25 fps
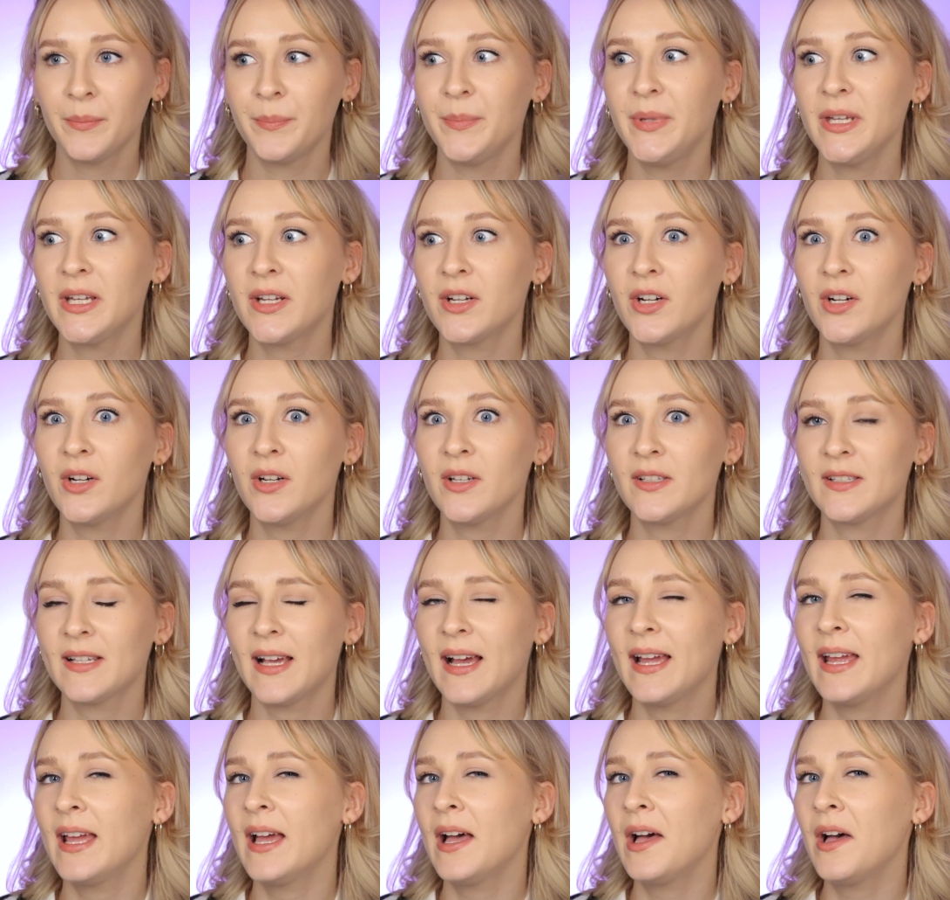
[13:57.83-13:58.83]
because
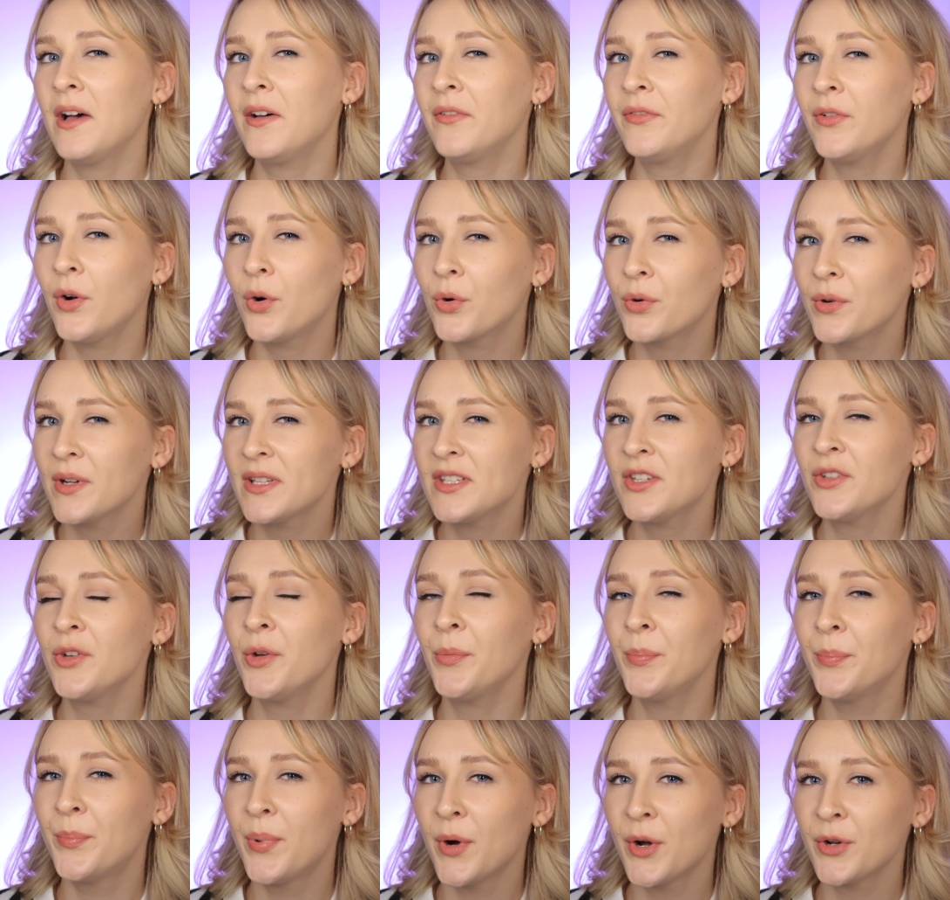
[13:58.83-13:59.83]
I have already
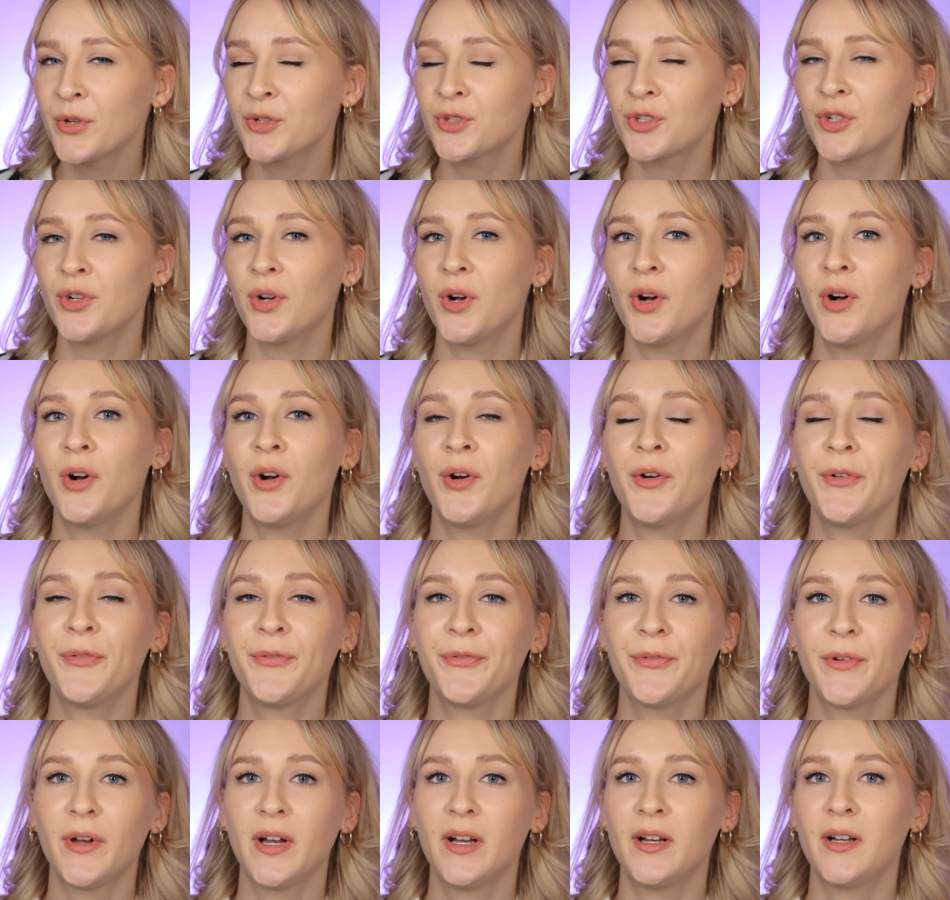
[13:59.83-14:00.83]
a bunch
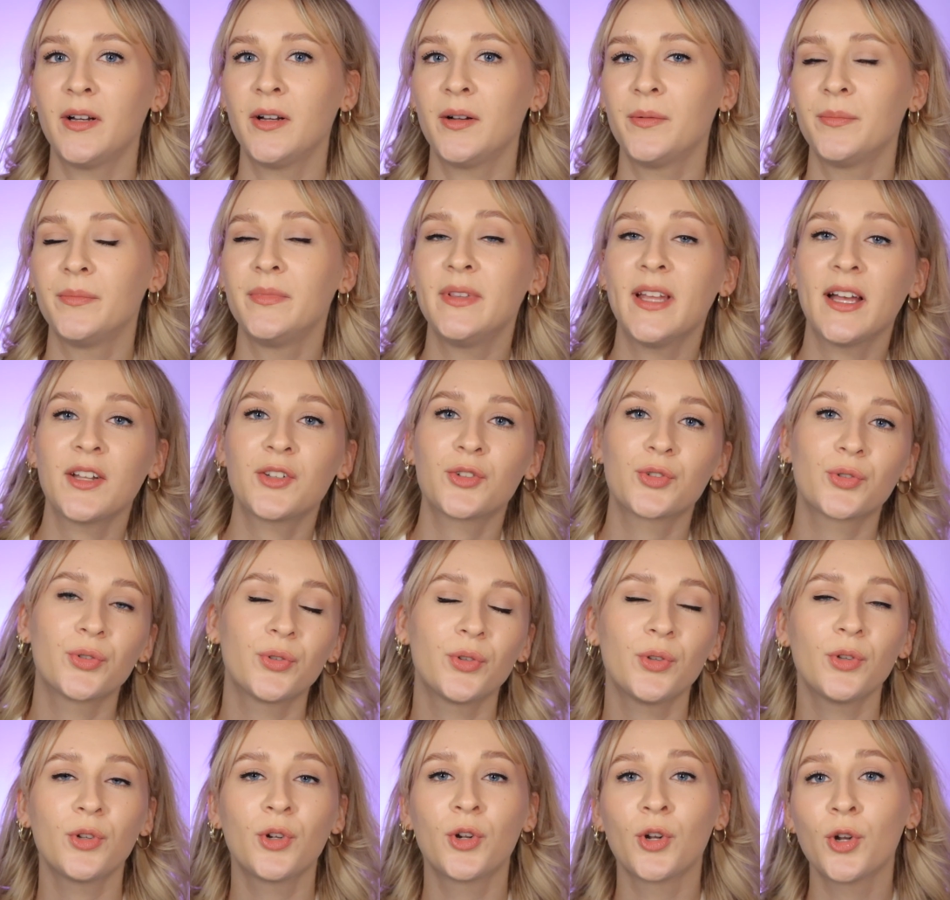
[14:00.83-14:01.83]
of
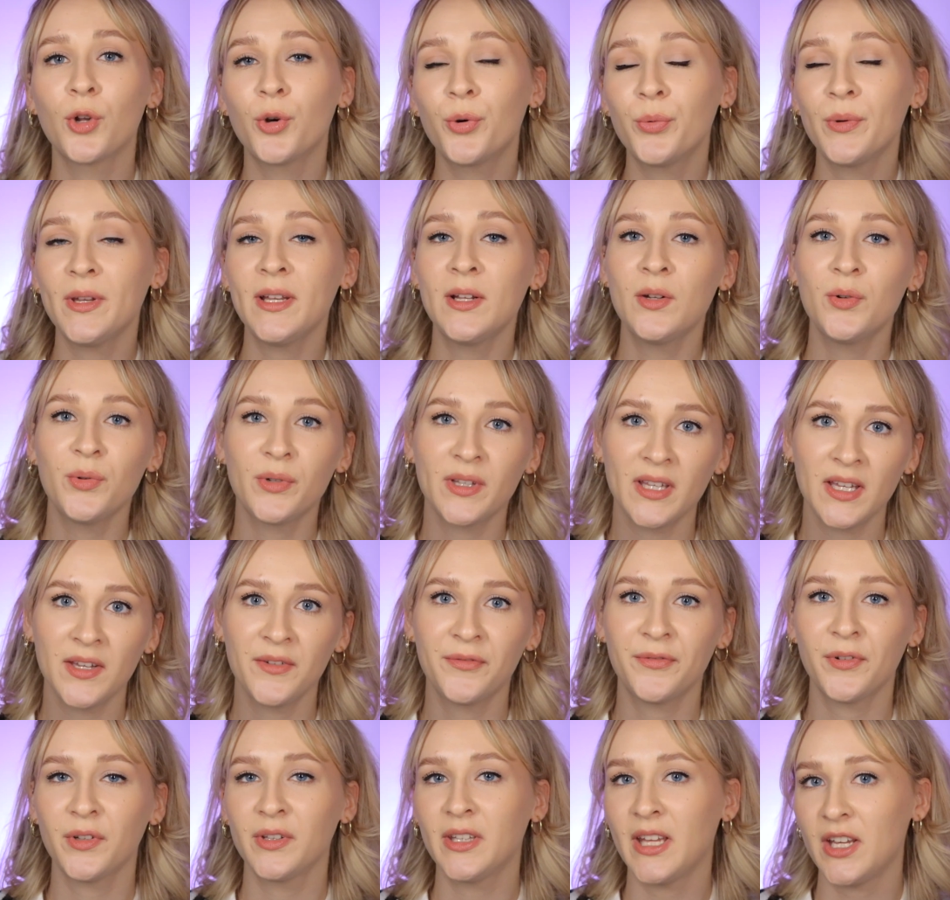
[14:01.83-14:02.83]
natural glowy looking
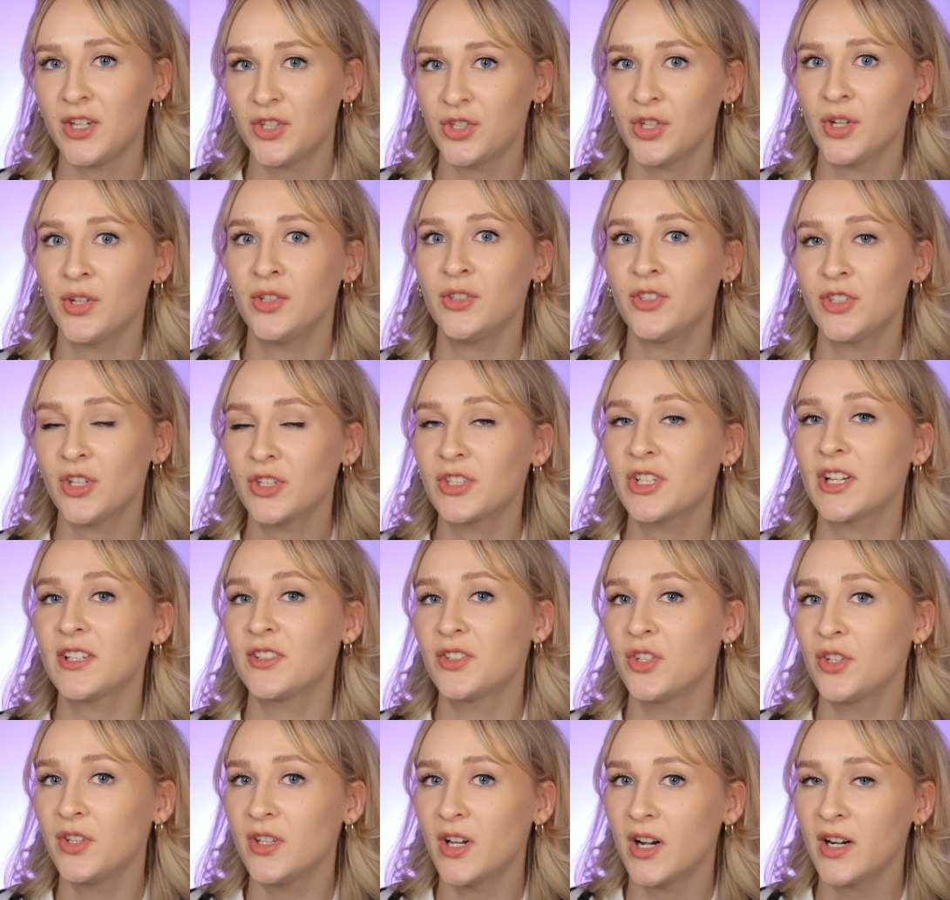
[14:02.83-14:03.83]
foundations such
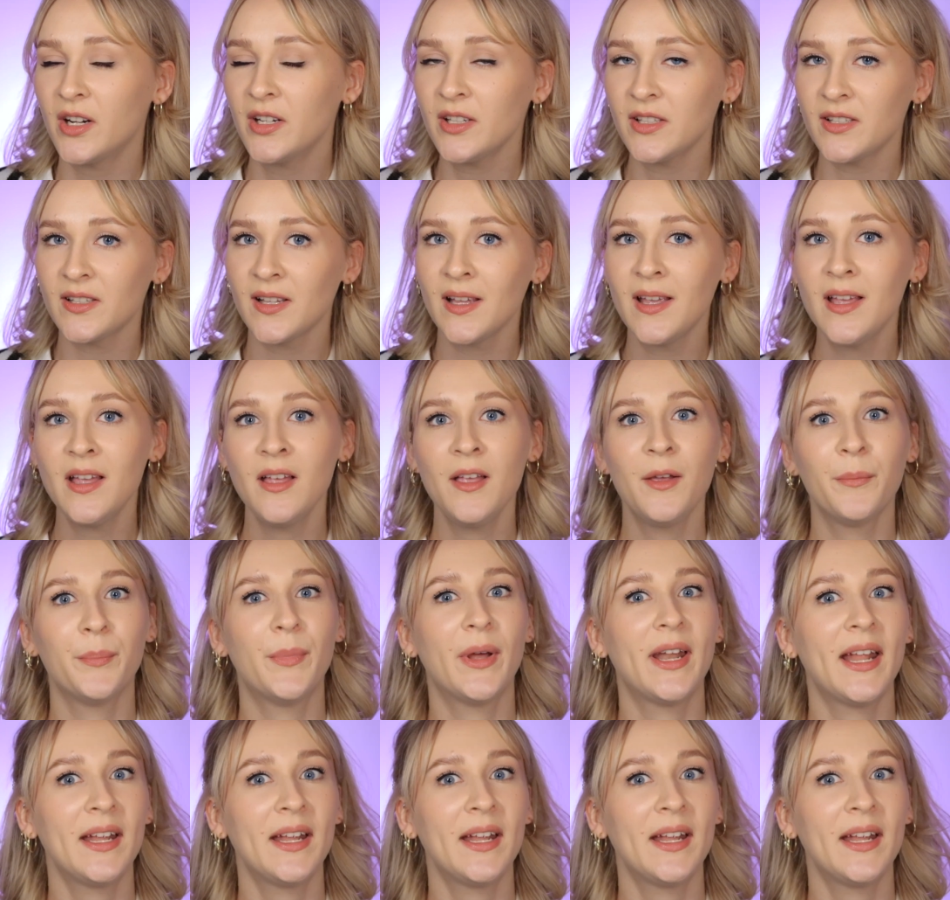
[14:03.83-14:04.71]
as the Nars, but